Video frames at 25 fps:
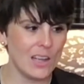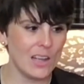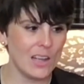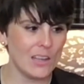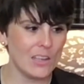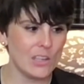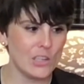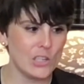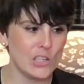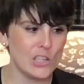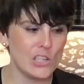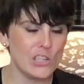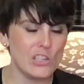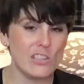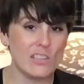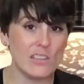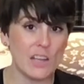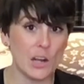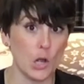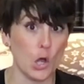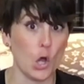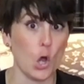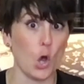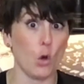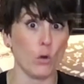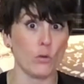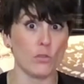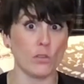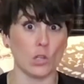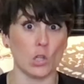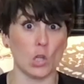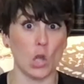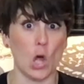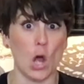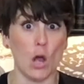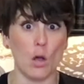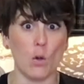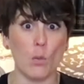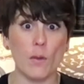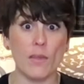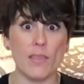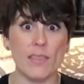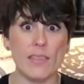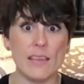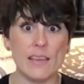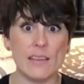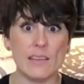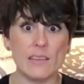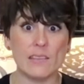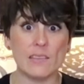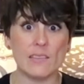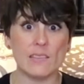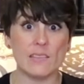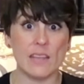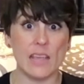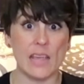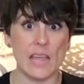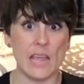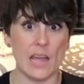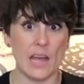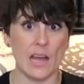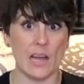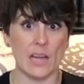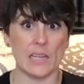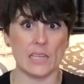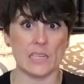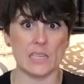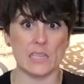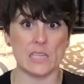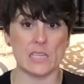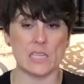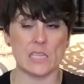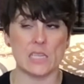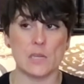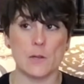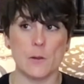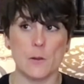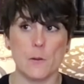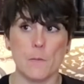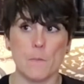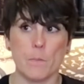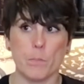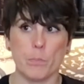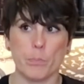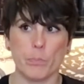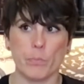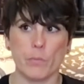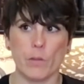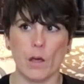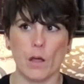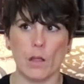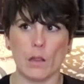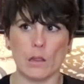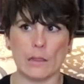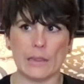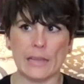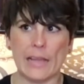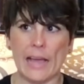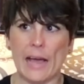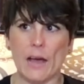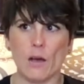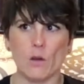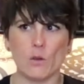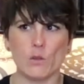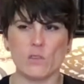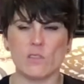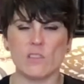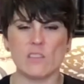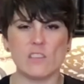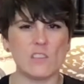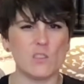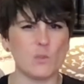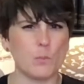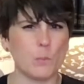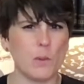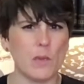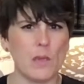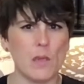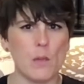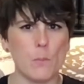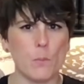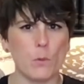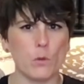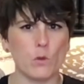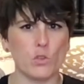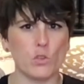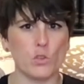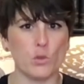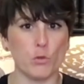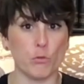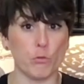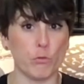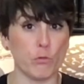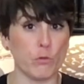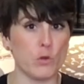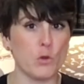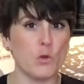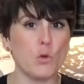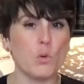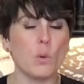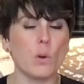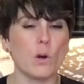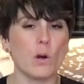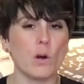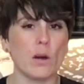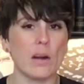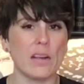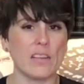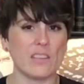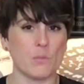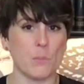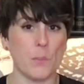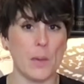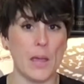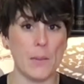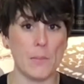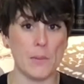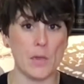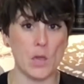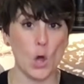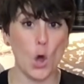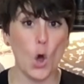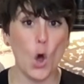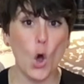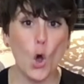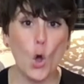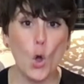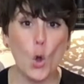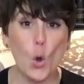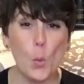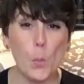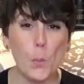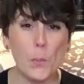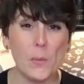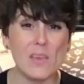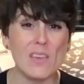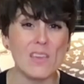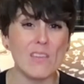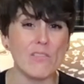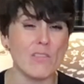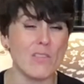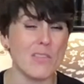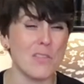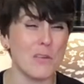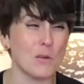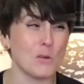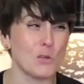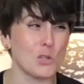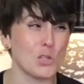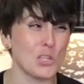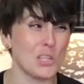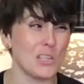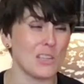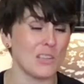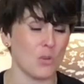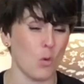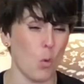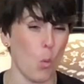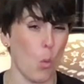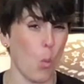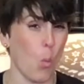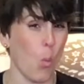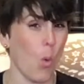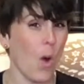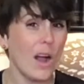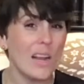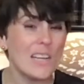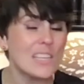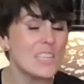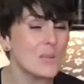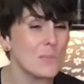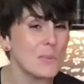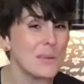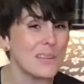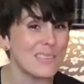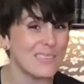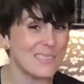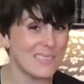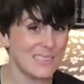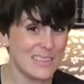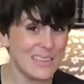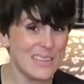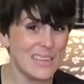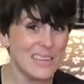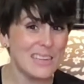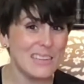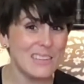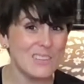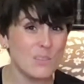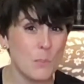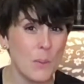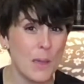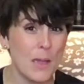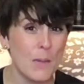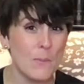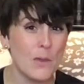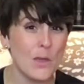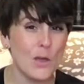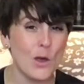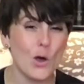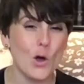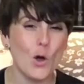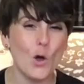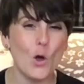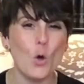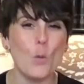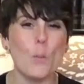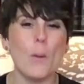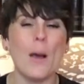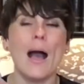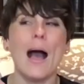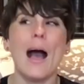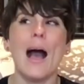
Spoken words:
she just kind of goes along with this and allows these people to view her as Baby Hope, even though she doesn't want to be seen as Baby Hope.